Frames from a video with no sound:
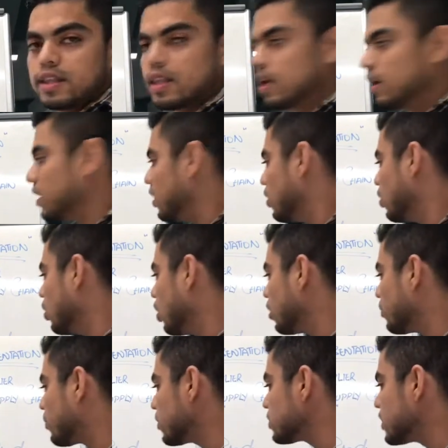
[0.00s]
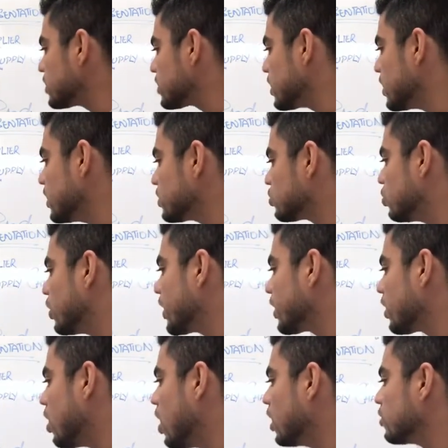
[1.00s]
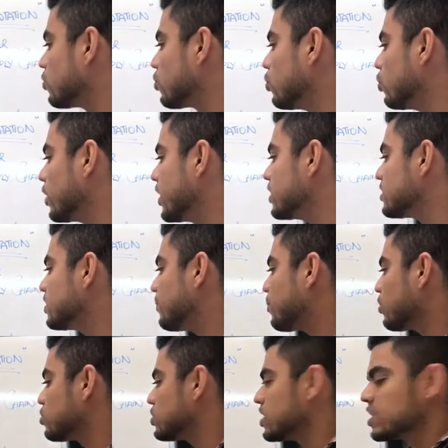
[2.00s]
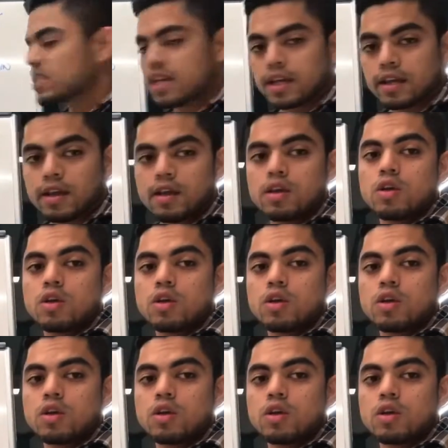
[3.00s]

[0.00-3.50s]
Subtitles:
the whole process is going on through is the processing,